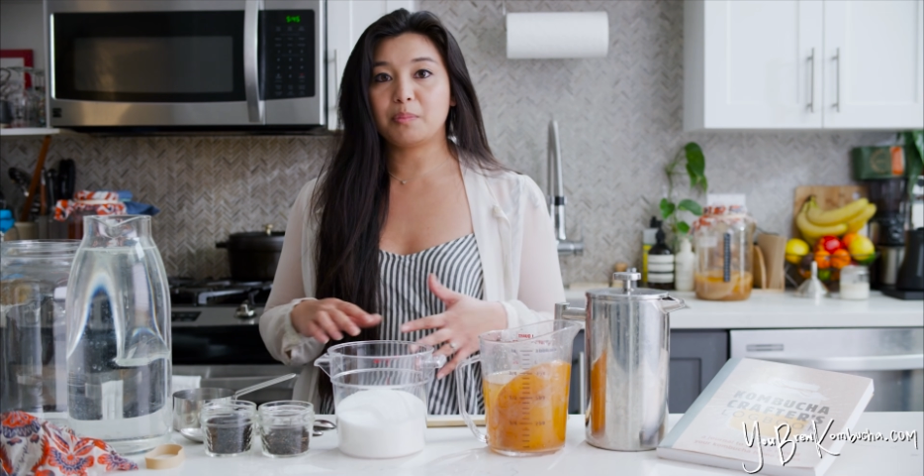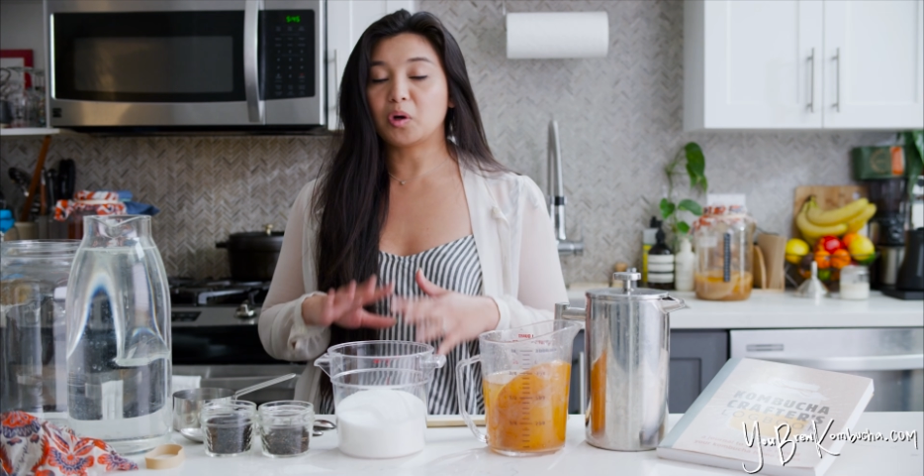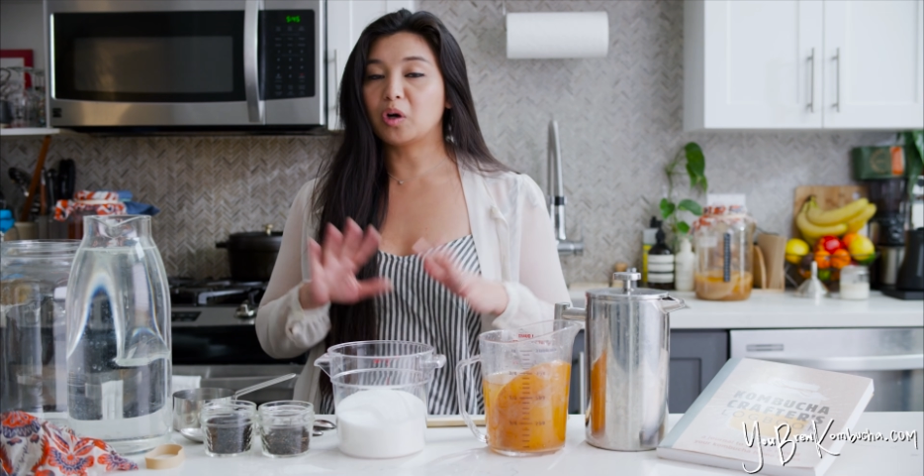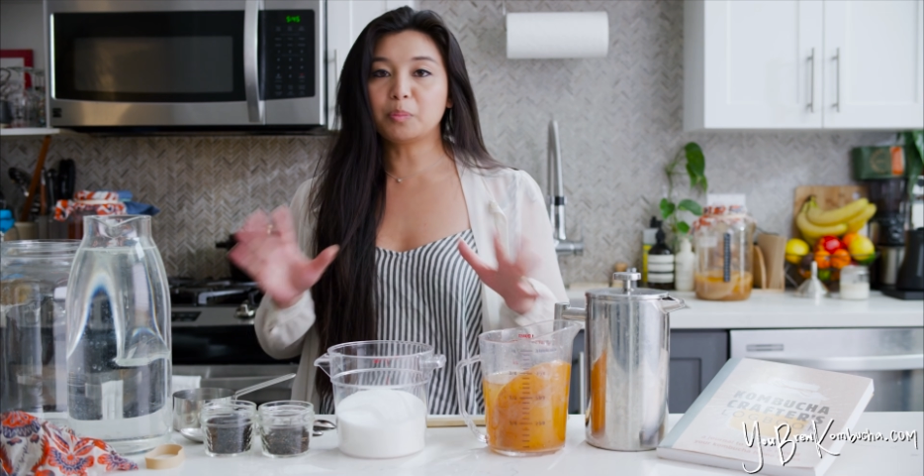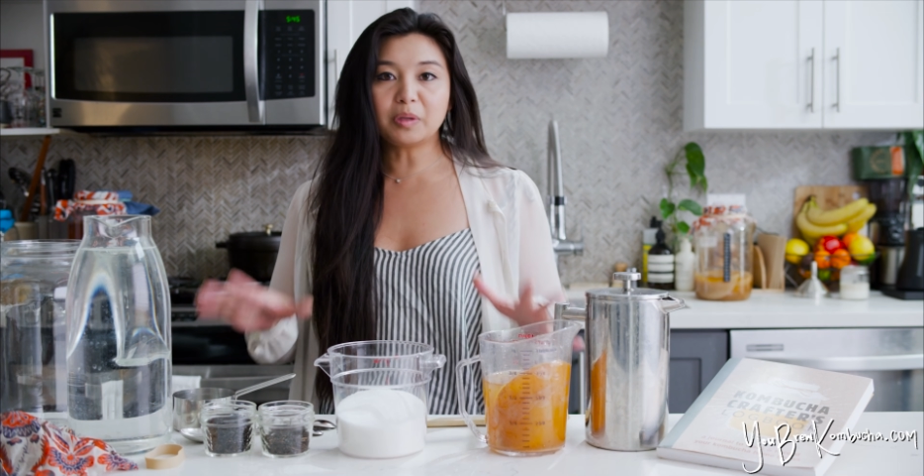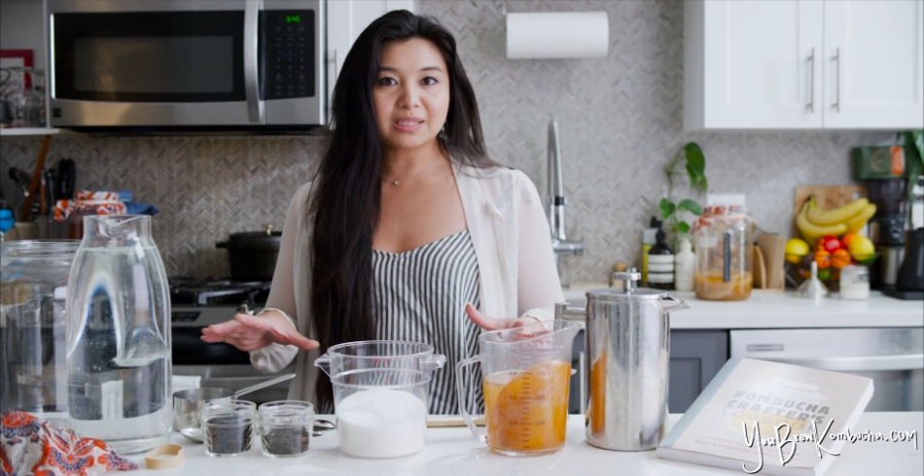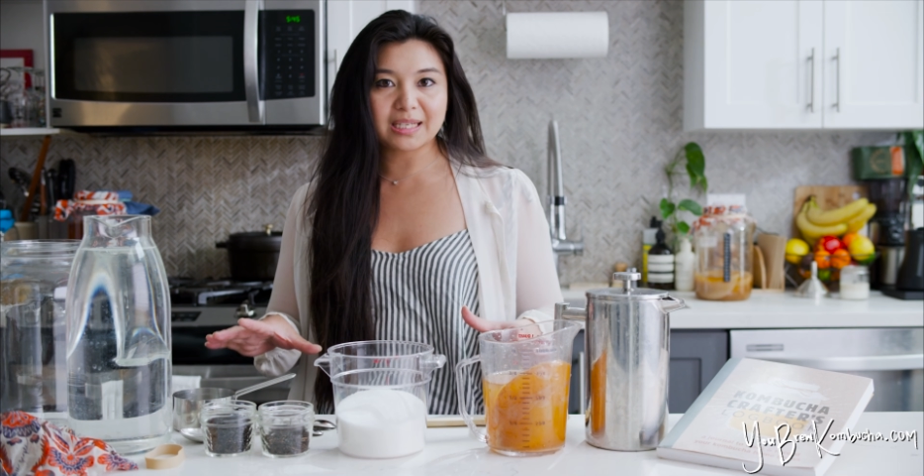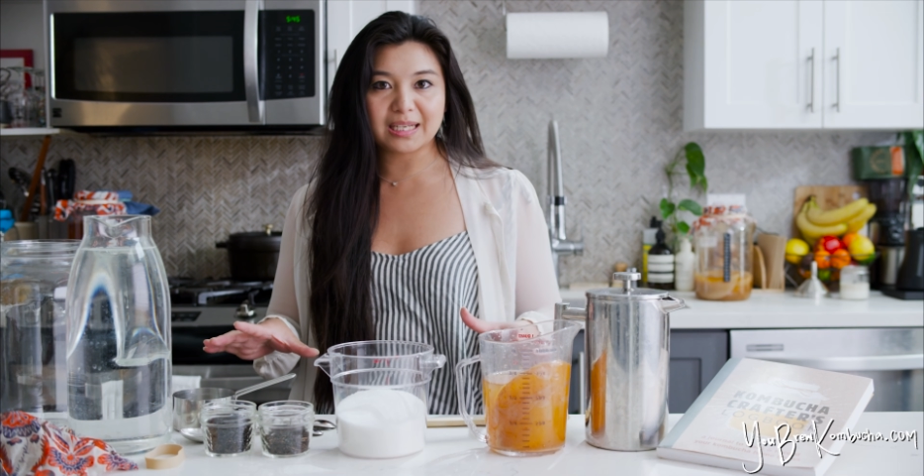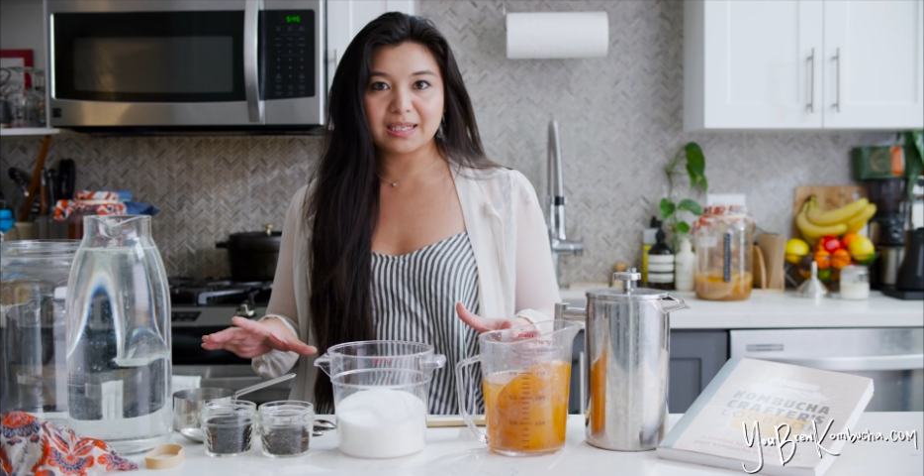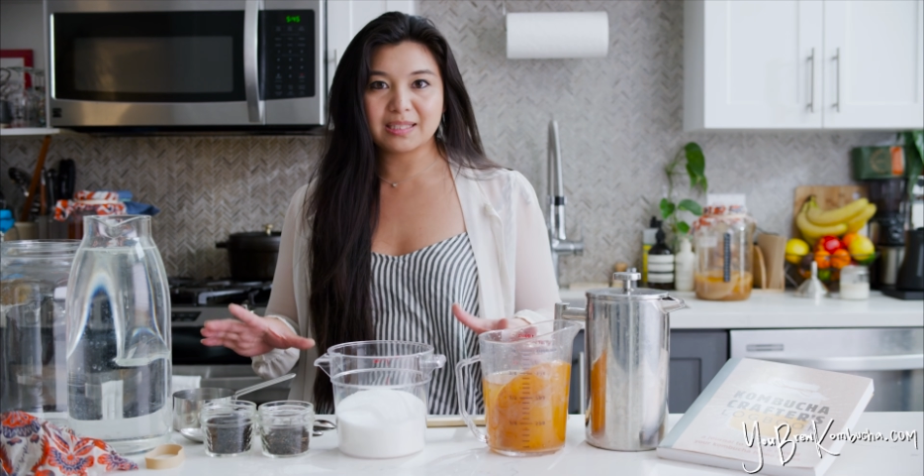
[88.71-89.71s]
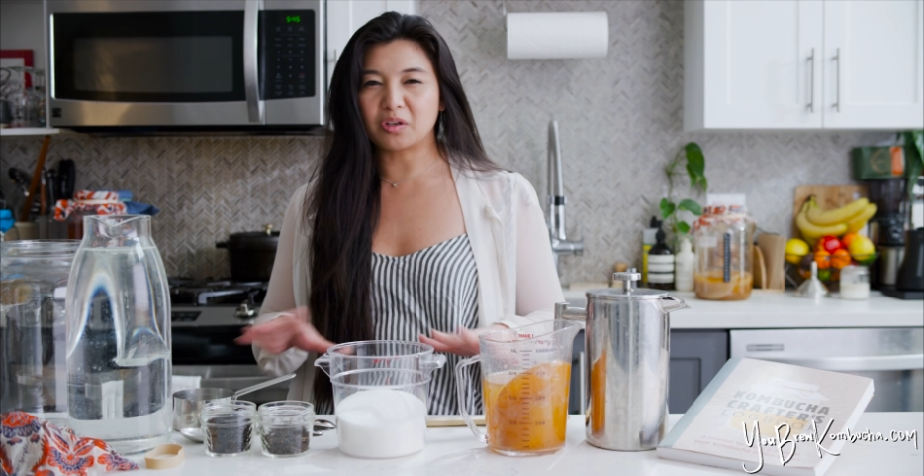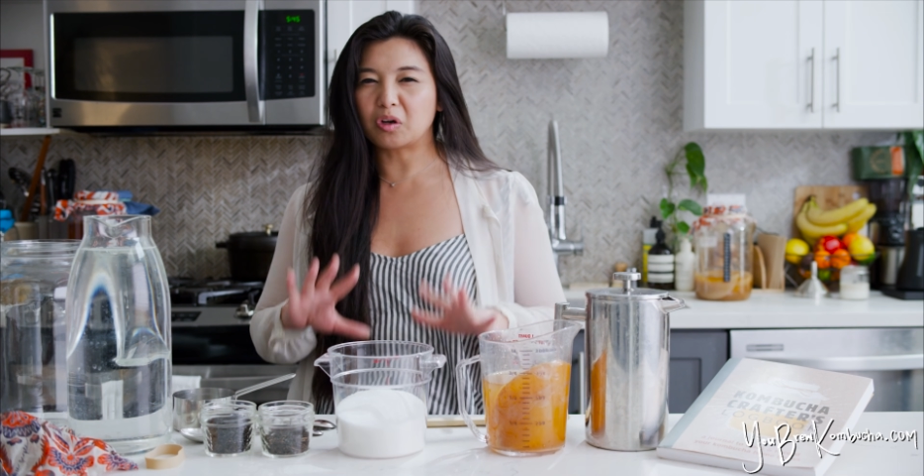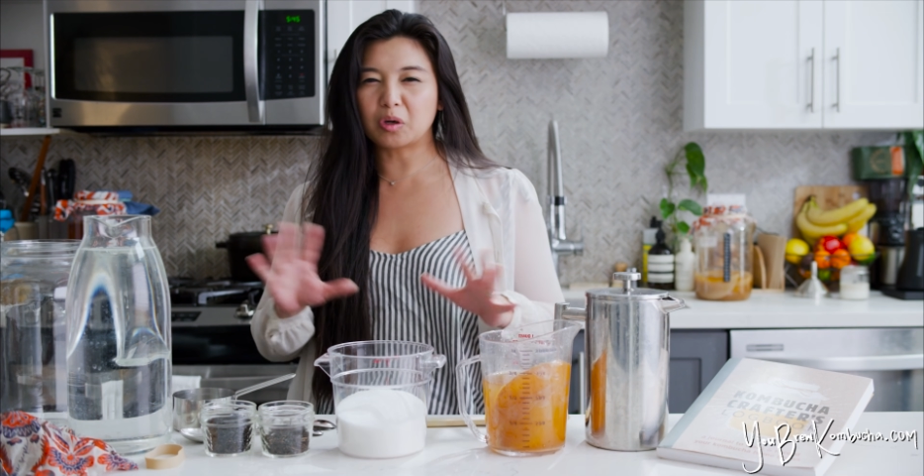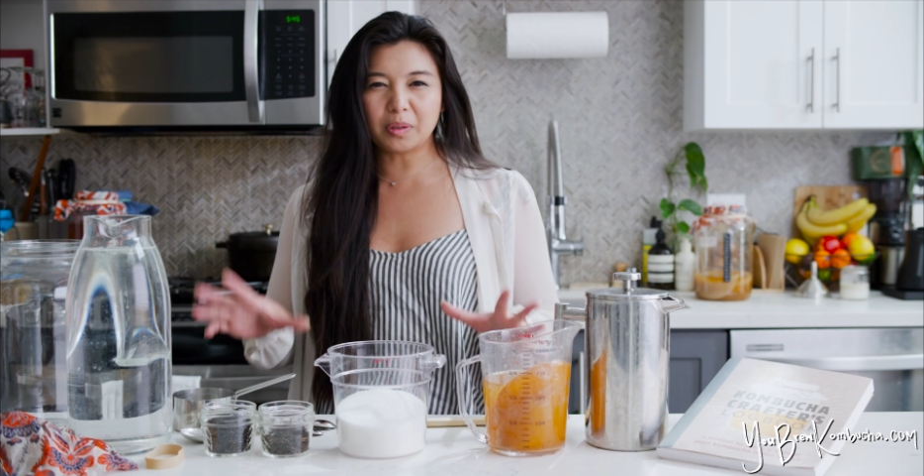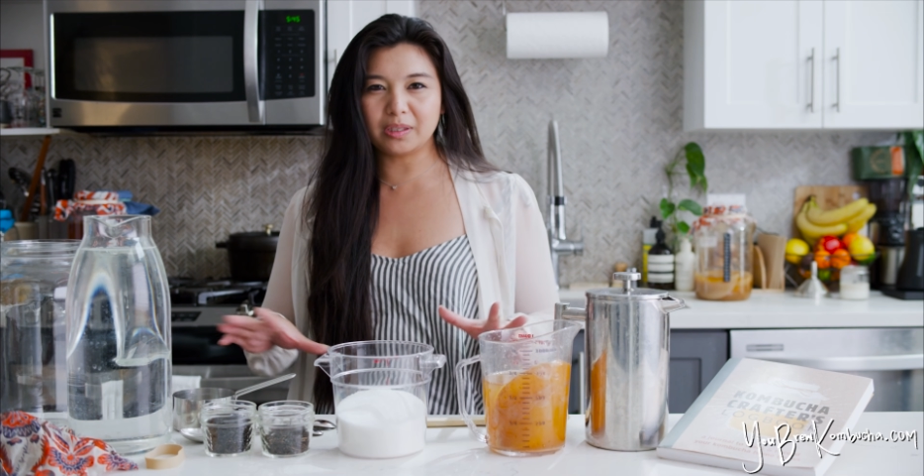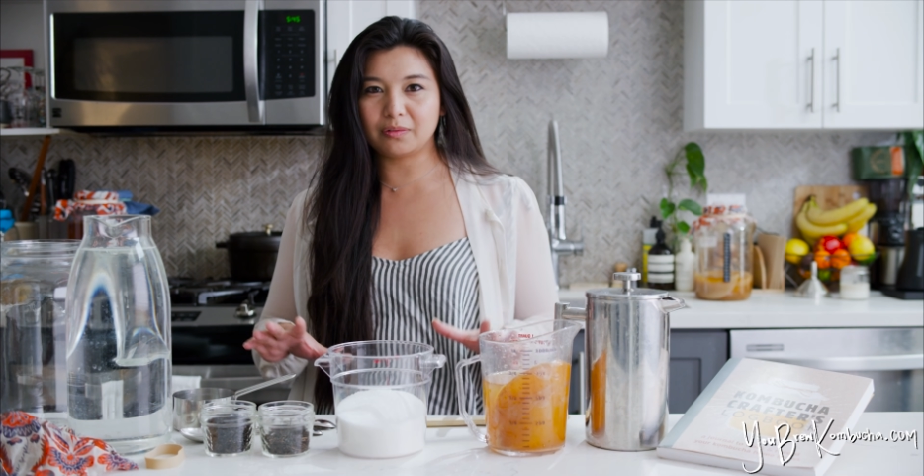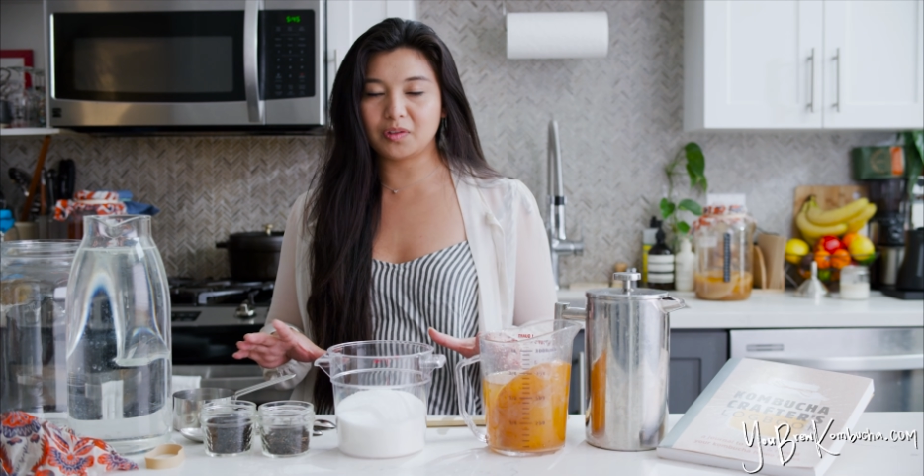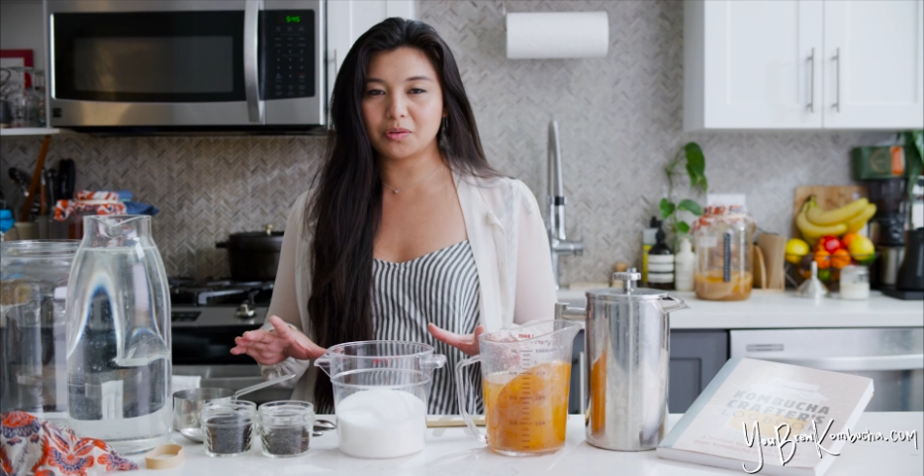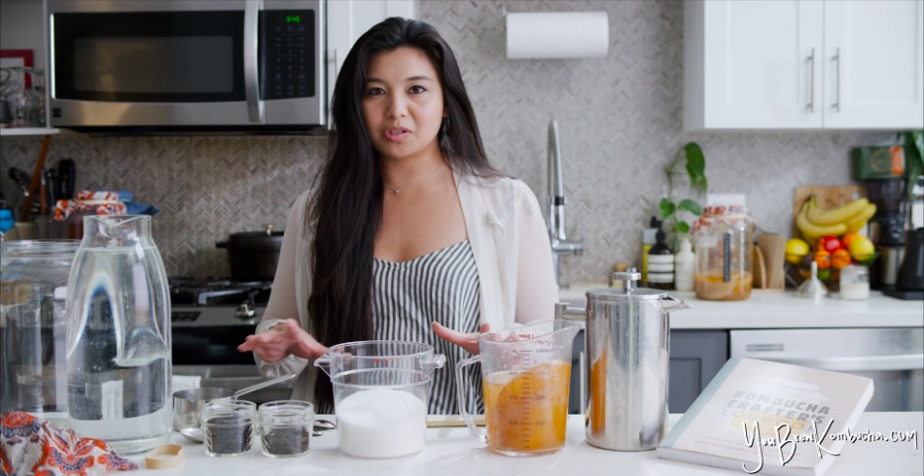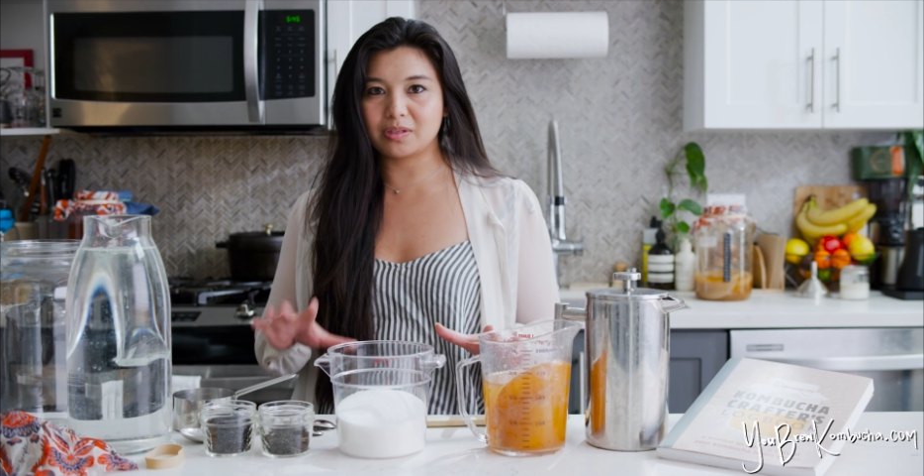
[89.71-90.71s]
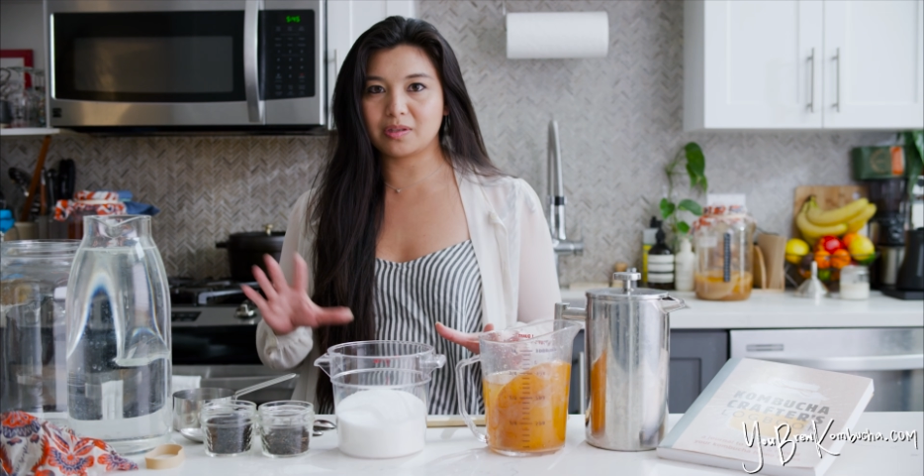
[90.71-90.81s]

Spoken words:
Herbal teas and herbal infusions